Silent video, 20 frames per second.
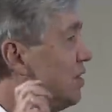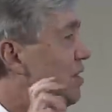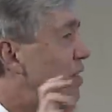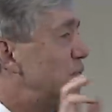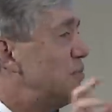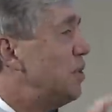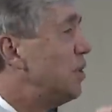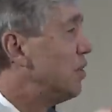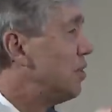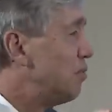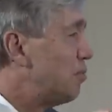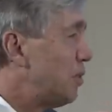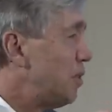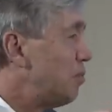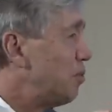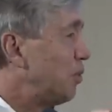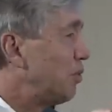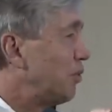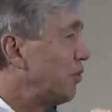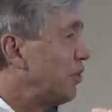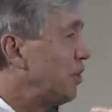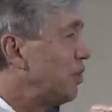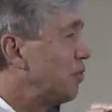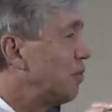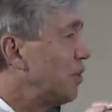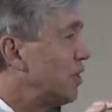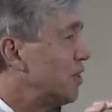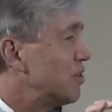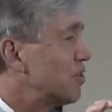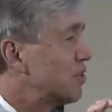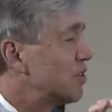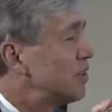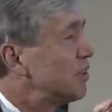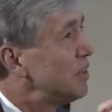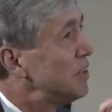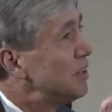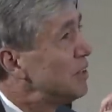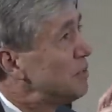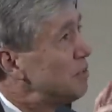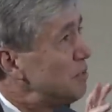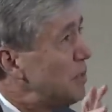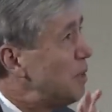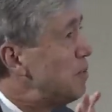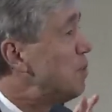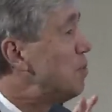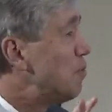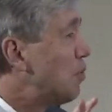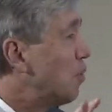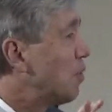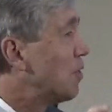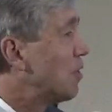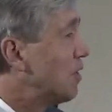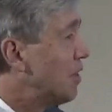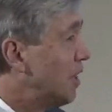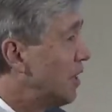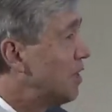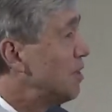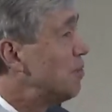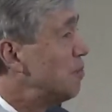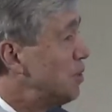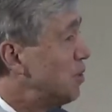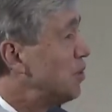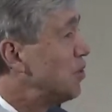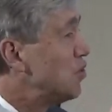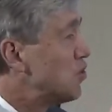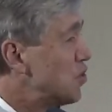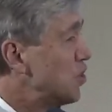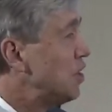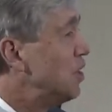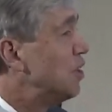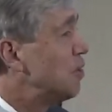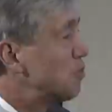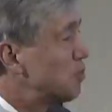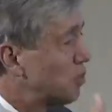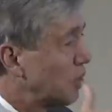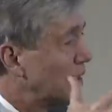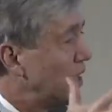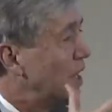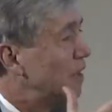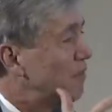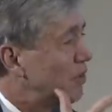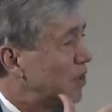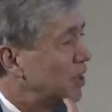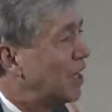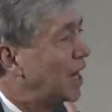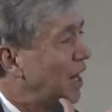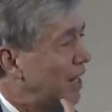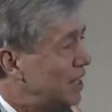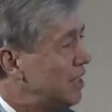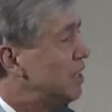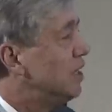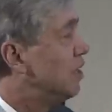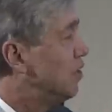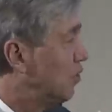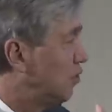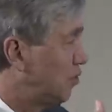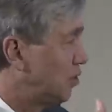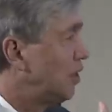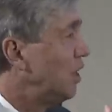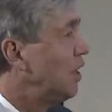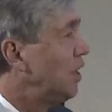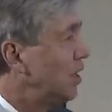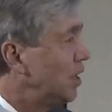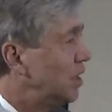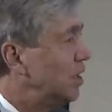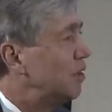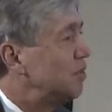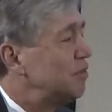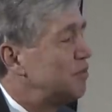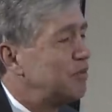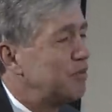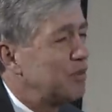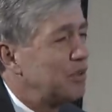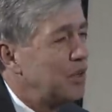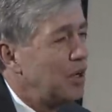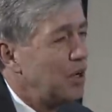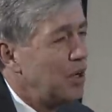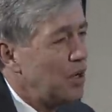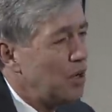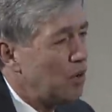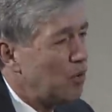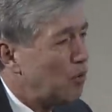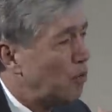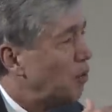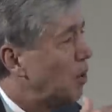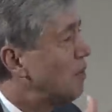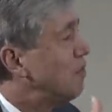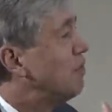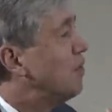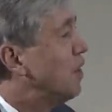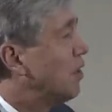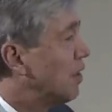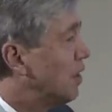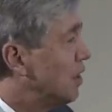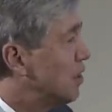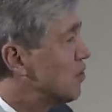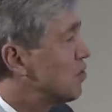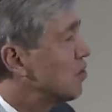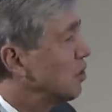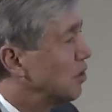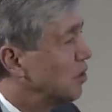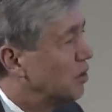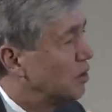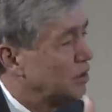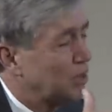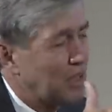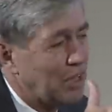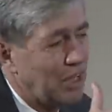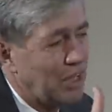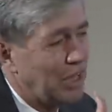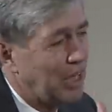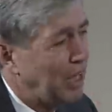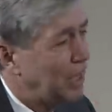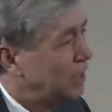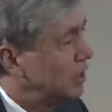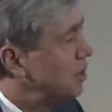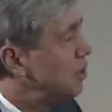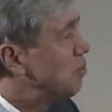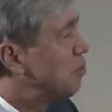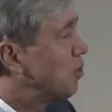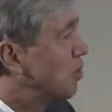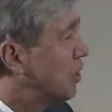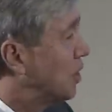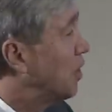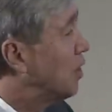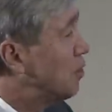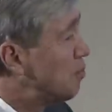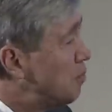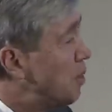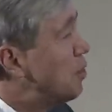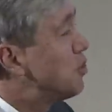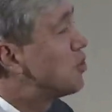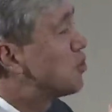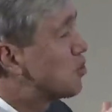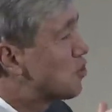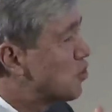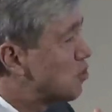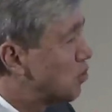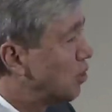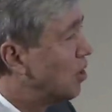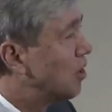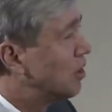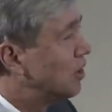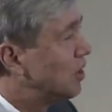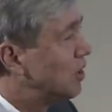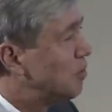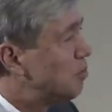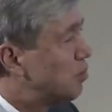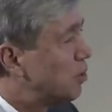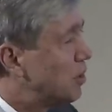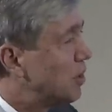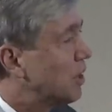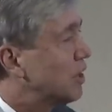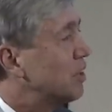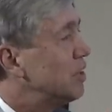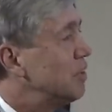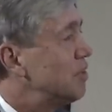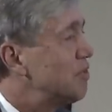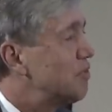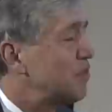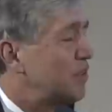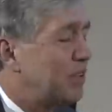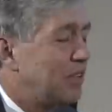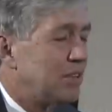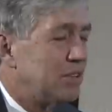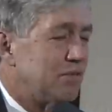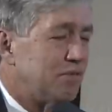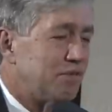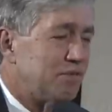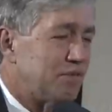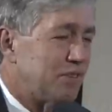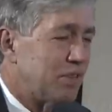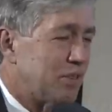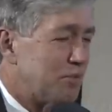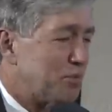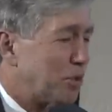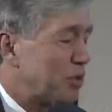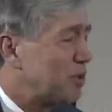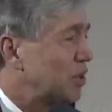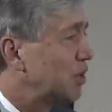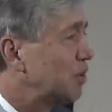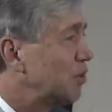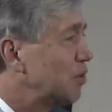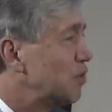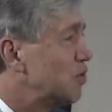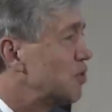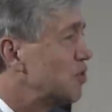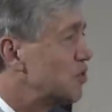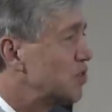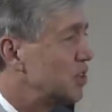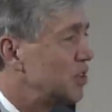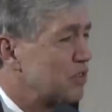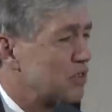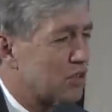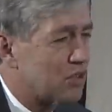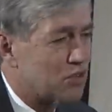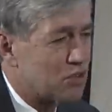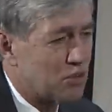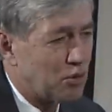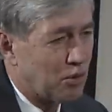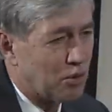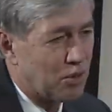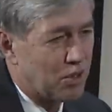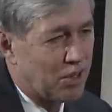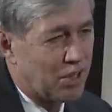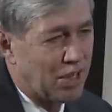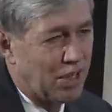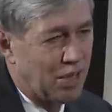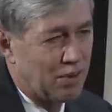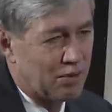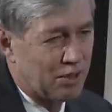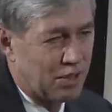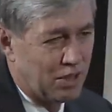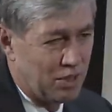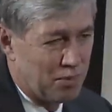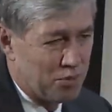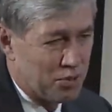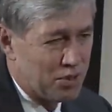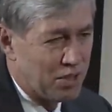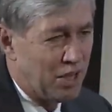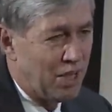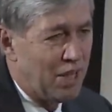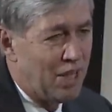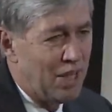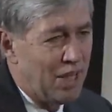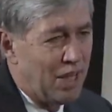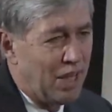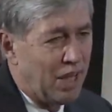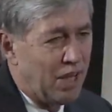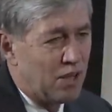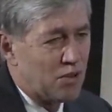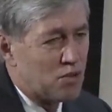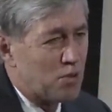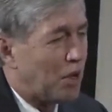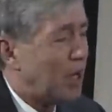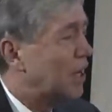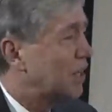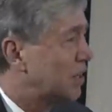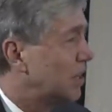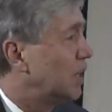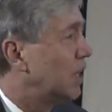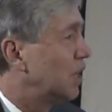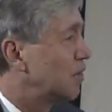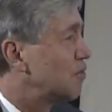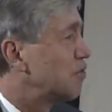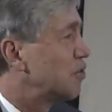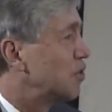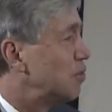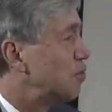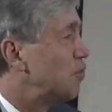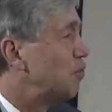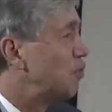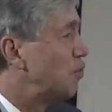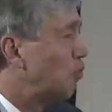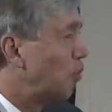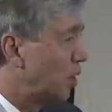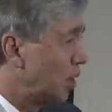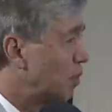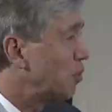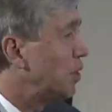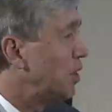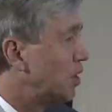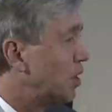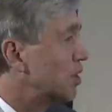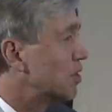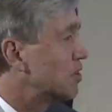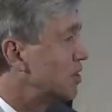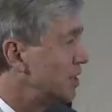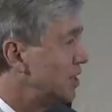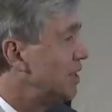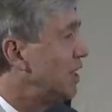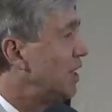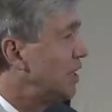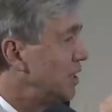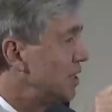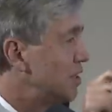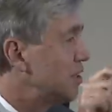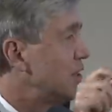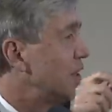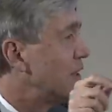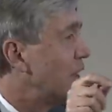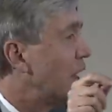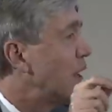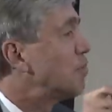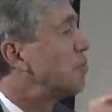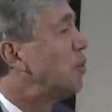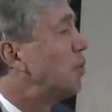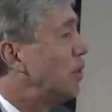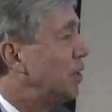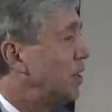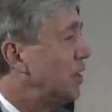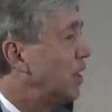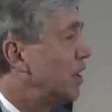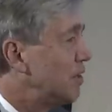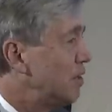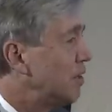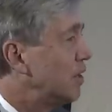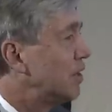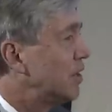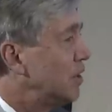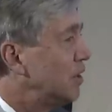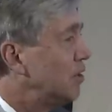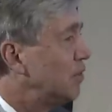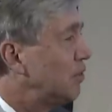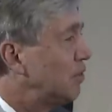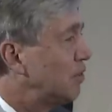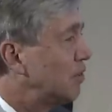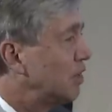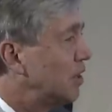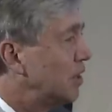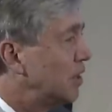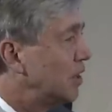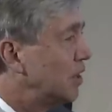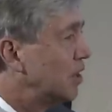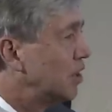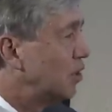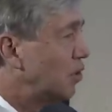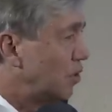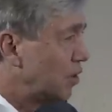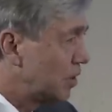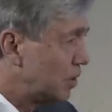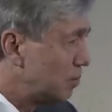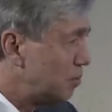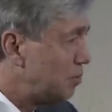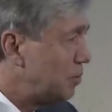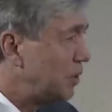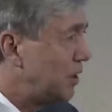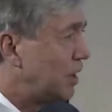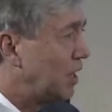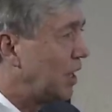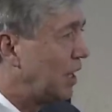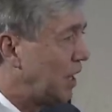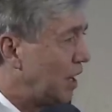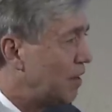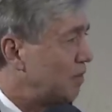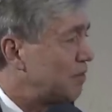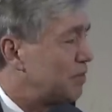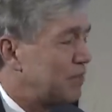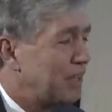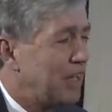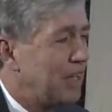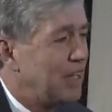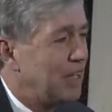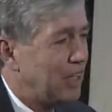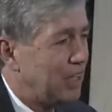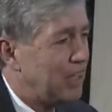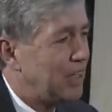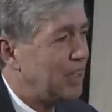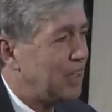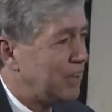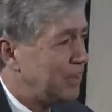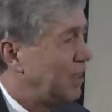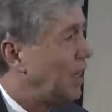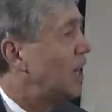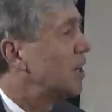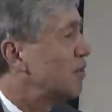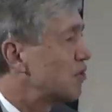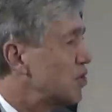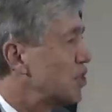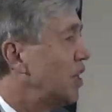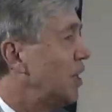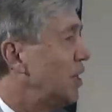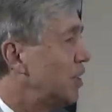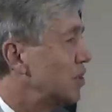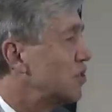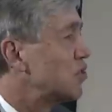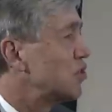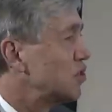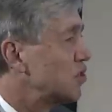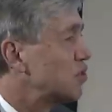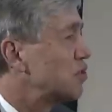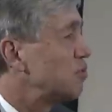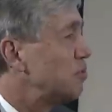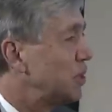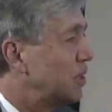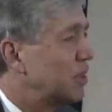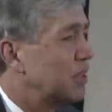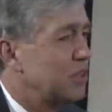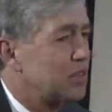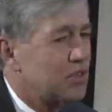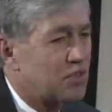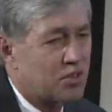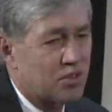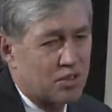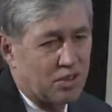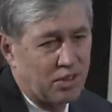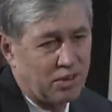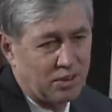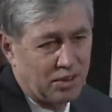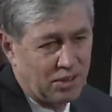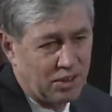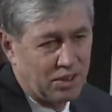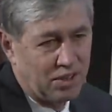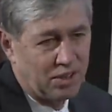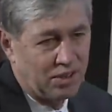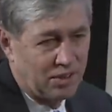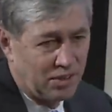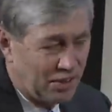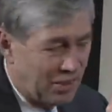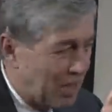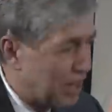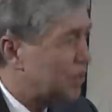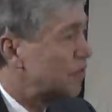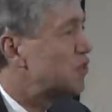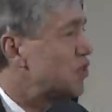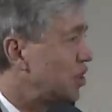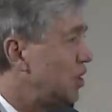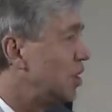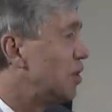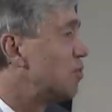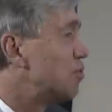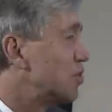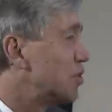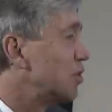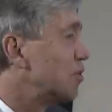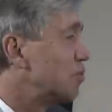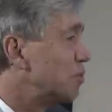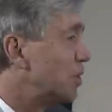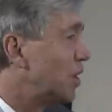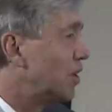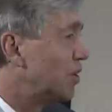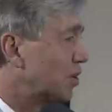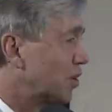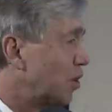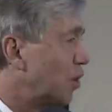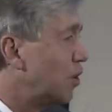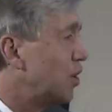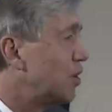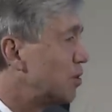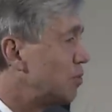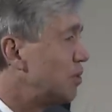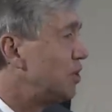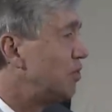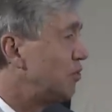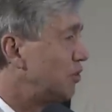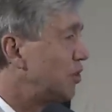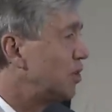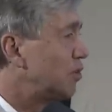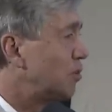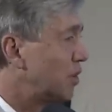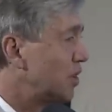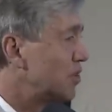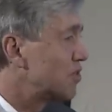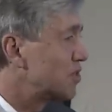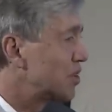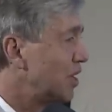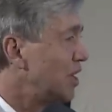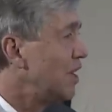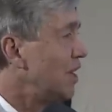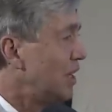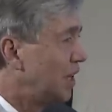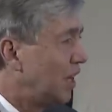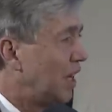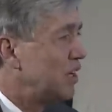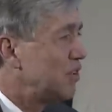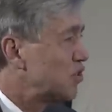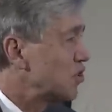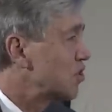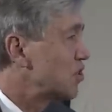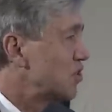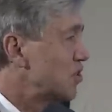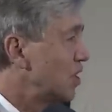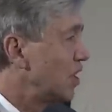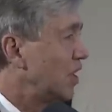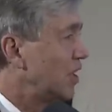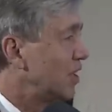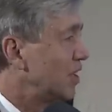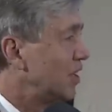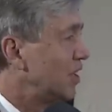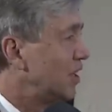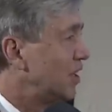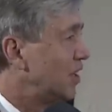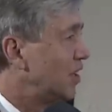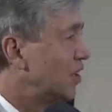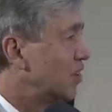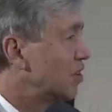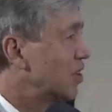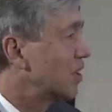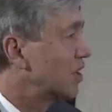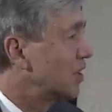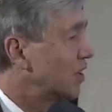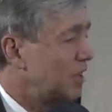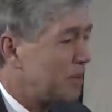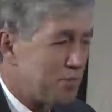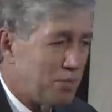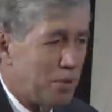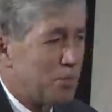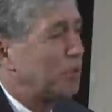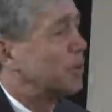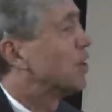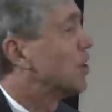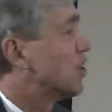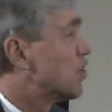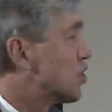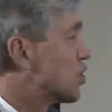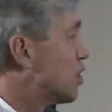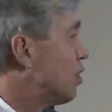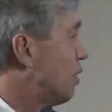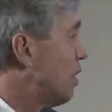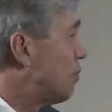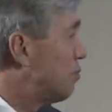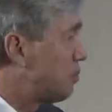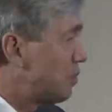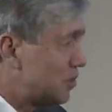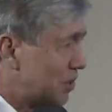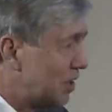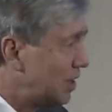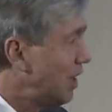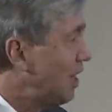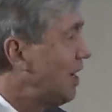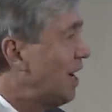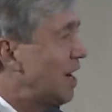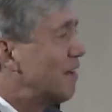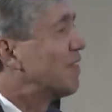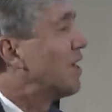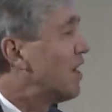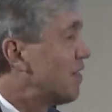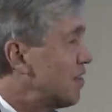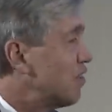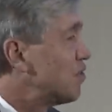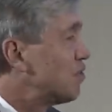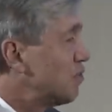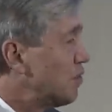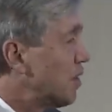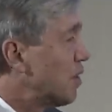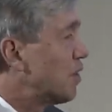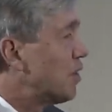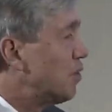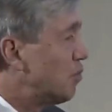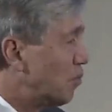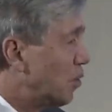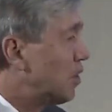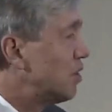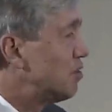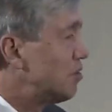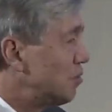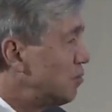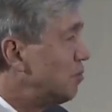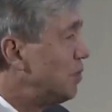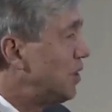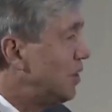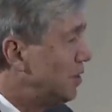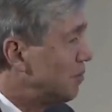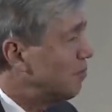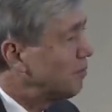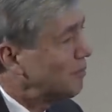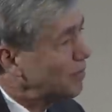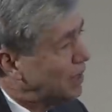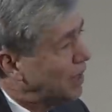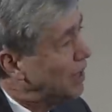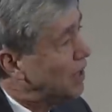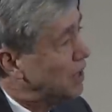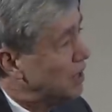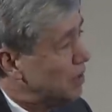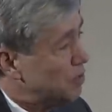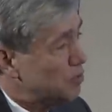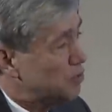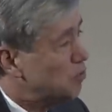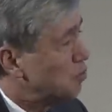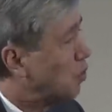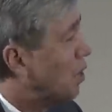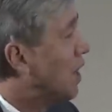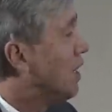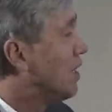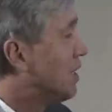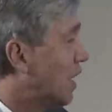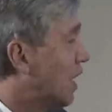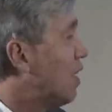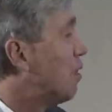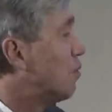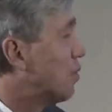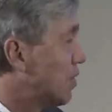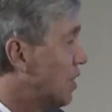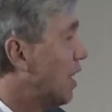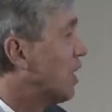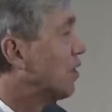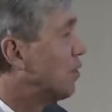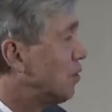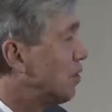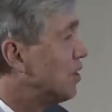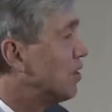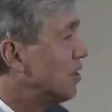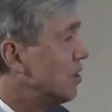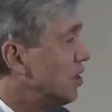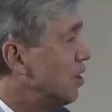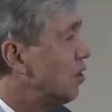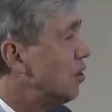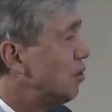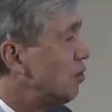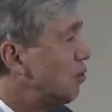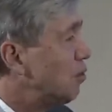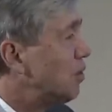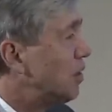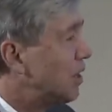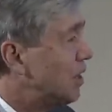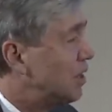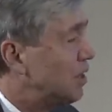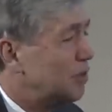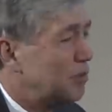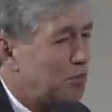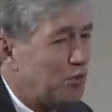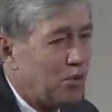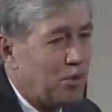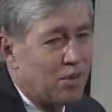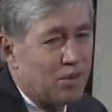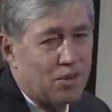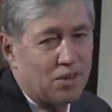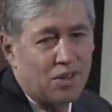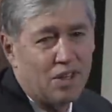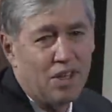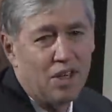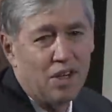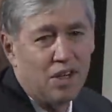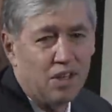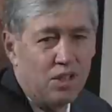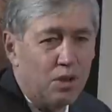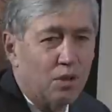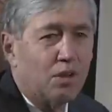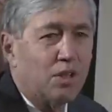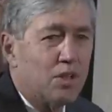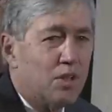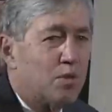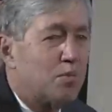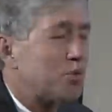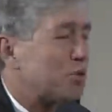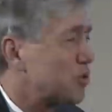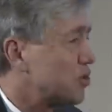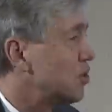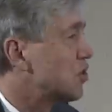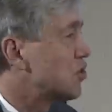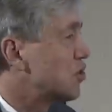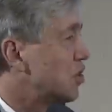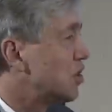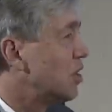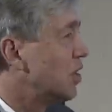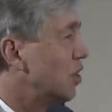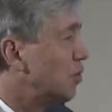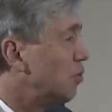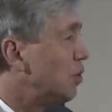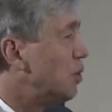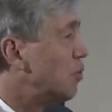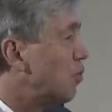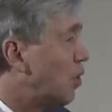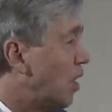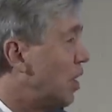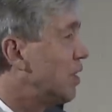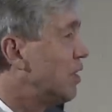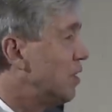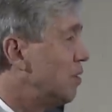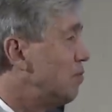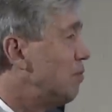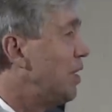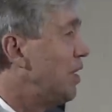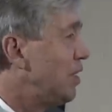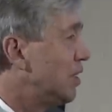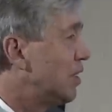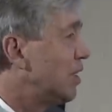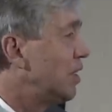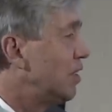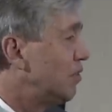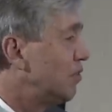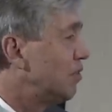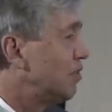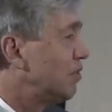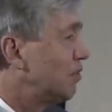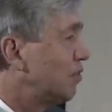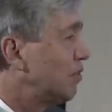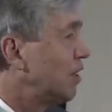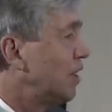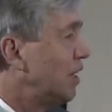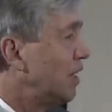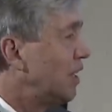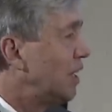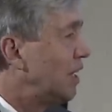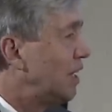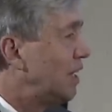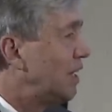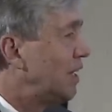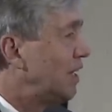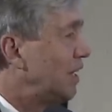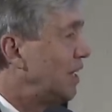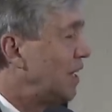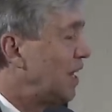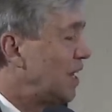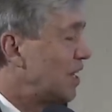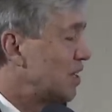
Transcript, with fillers: a million people sequenced, maybe more than that, a million genomes, we're going to have ideas of what variants are highly uh, most strongly predictive of uh, particular diseases or their outcomes and trying to get from where we are today to that point, I think, is uh, going to be, have uh, a lot of challenges because a, a, lot of genomes are, are going to be sequenced. And just as Anne uh, articulated, people are going to show up and say, I've got this variant, what does it mean? And right now, we're not going to know uh, with nearly the precision that we want in many cases uh, uh,